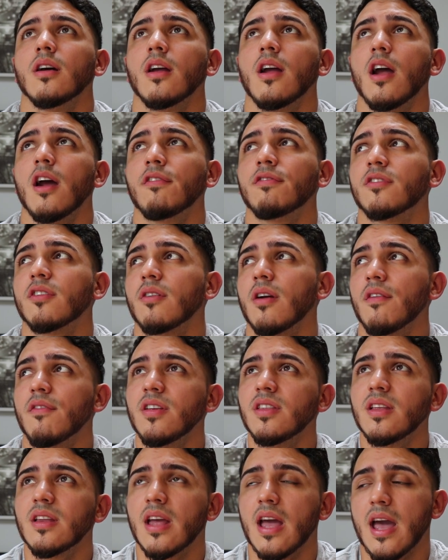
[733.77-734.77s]
After
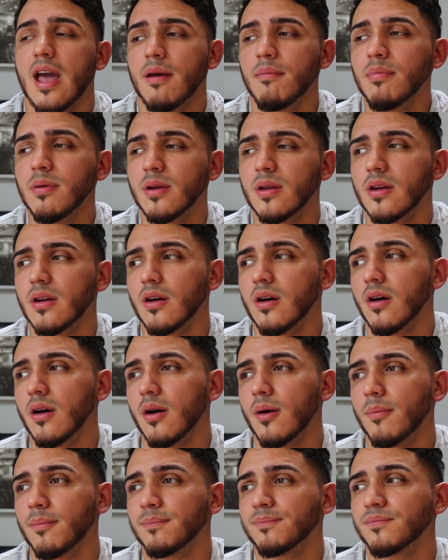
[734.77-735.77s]
everything happened,
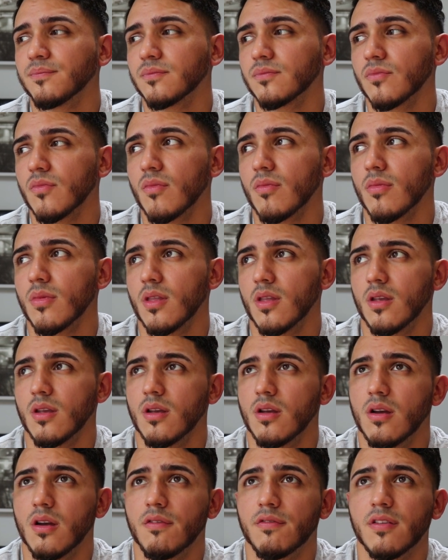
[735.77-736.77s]
um,
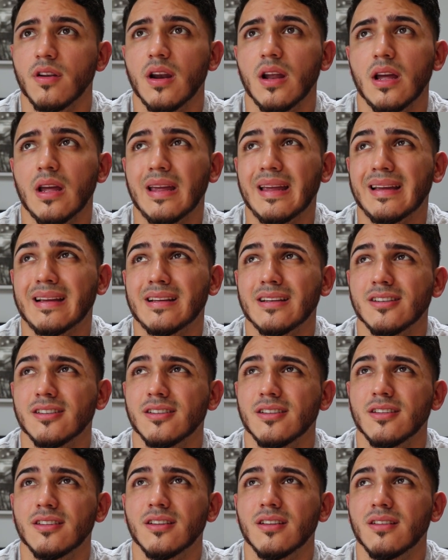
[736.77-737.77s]
I feel like
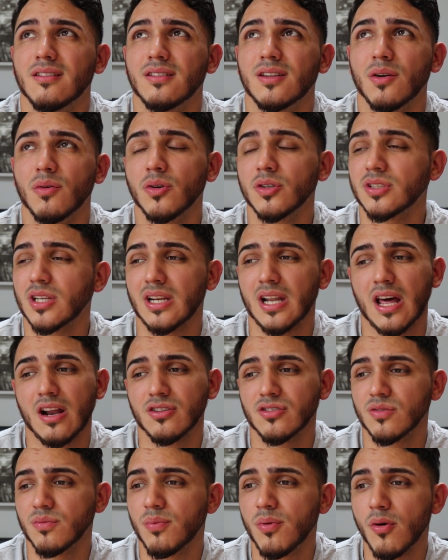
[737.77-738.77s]
there was a lot of
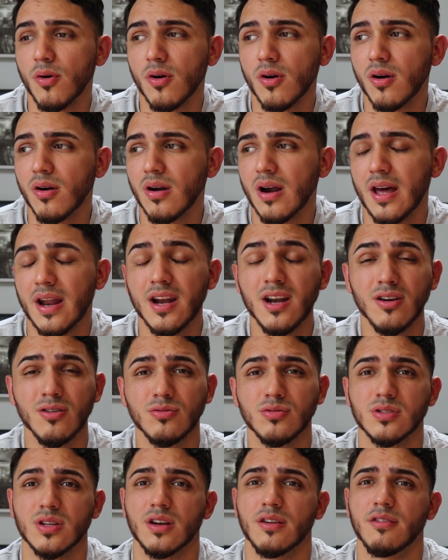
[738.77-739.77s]
support. I didn't
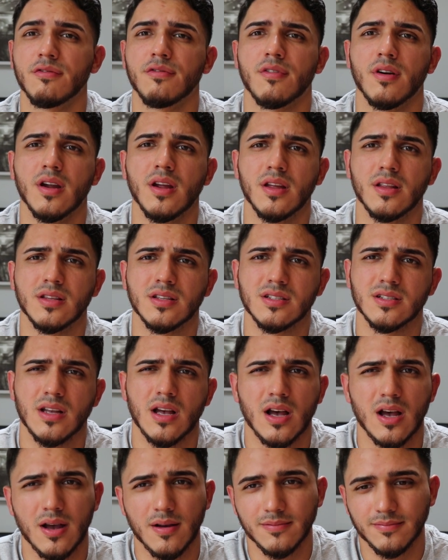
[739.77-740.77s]
lose any friends.
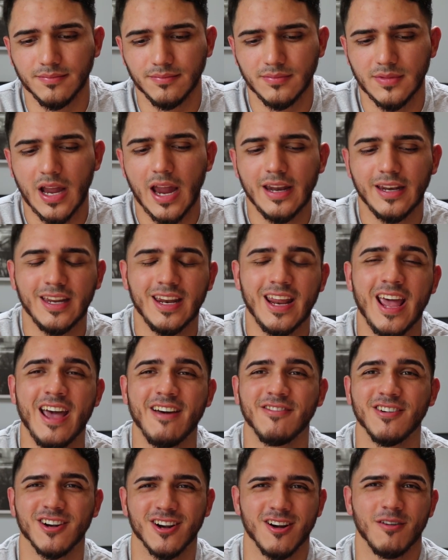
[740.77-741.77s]
Um, I did have
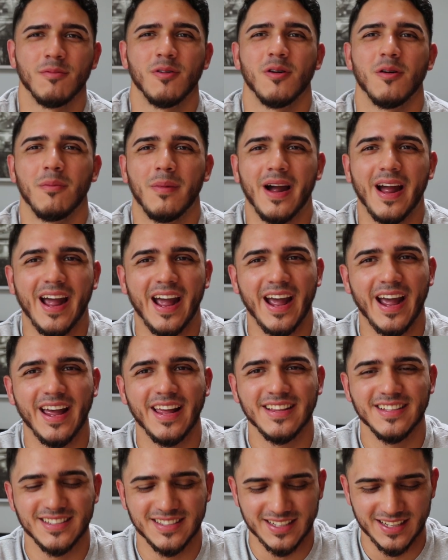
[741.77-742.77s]
a couple of my
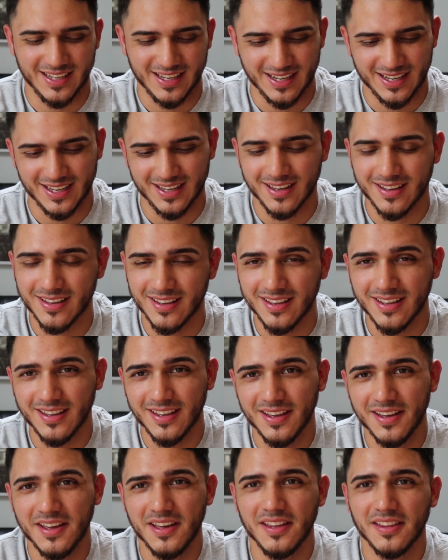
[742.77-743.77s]
aunts. Uh,
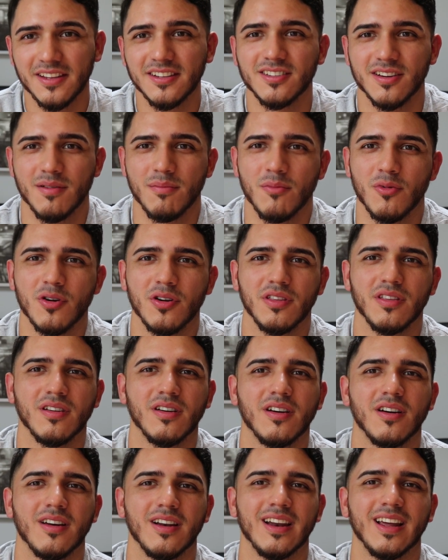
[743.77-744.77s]
these are more
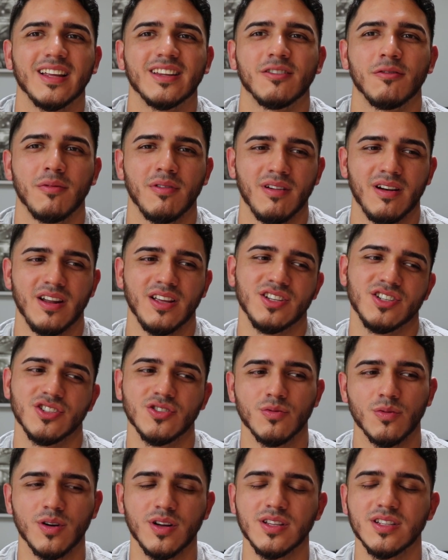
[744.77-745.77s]
the like the religious
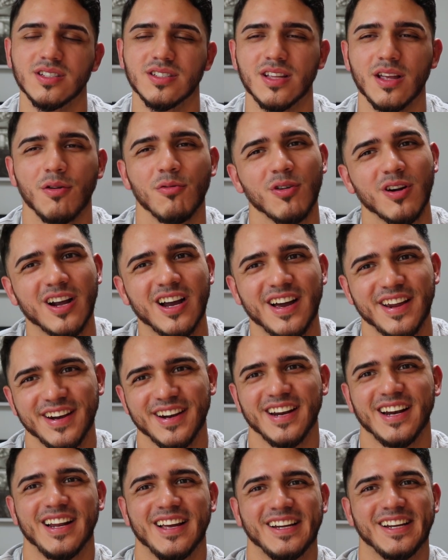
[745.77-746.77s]
ones. They were kind
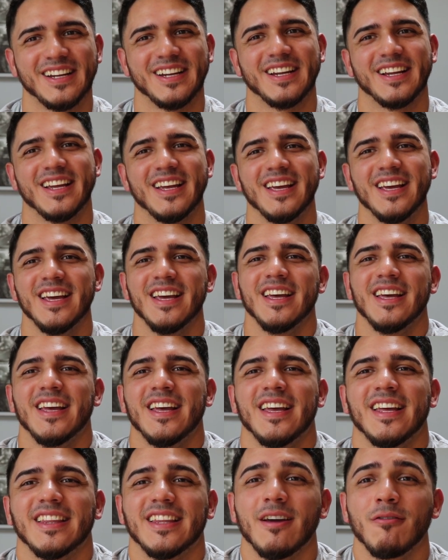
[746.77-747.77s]
of like
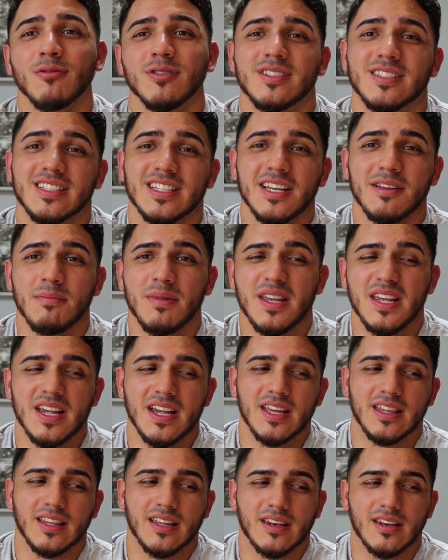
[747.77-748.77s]
they would see me
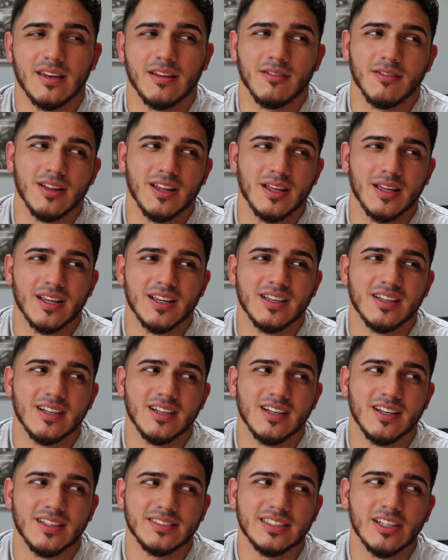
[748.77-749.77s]
and then they'll like
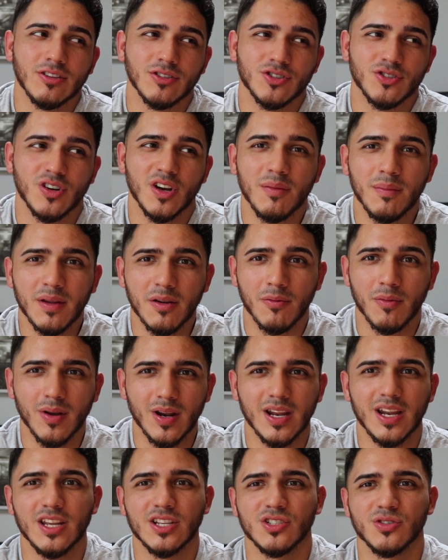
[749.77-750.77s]
uh, they'll treat me
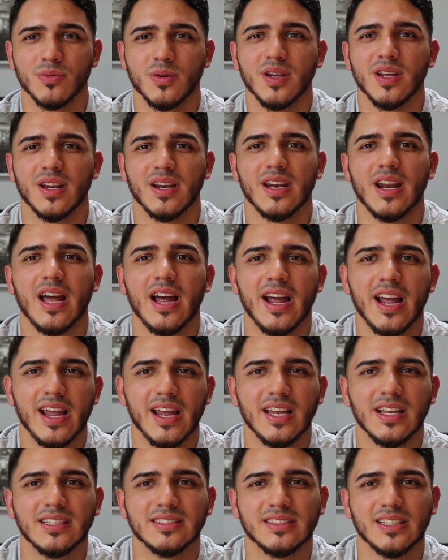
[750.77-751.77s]
really sweet and
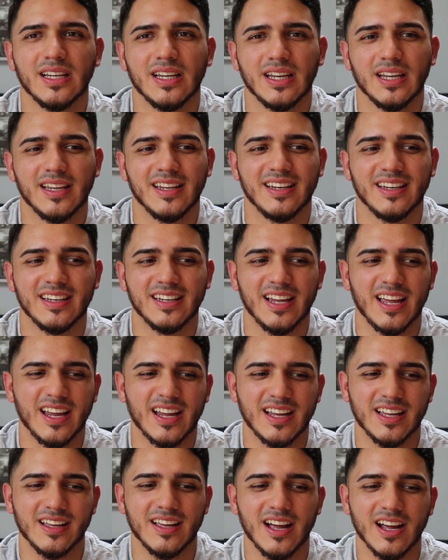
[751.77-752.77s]
nice and like
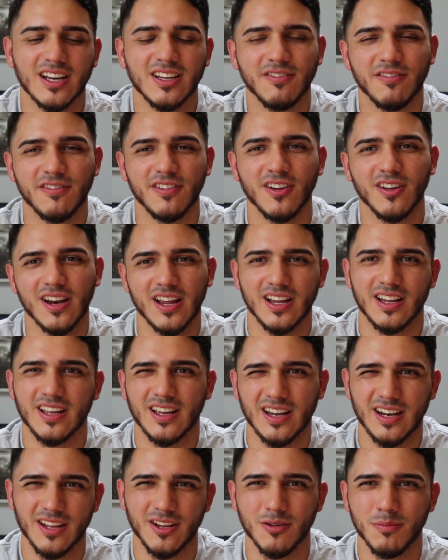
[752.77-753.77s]
I could feel like a
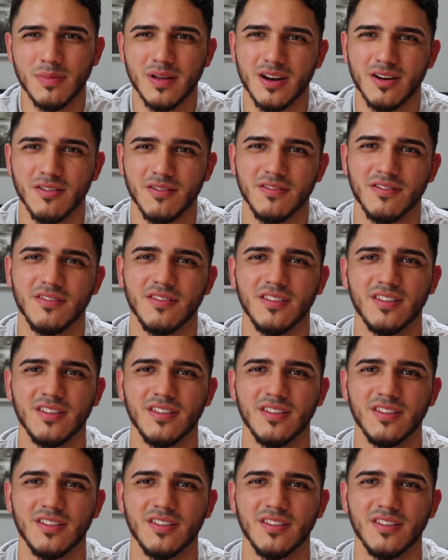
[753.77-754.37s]
little bit of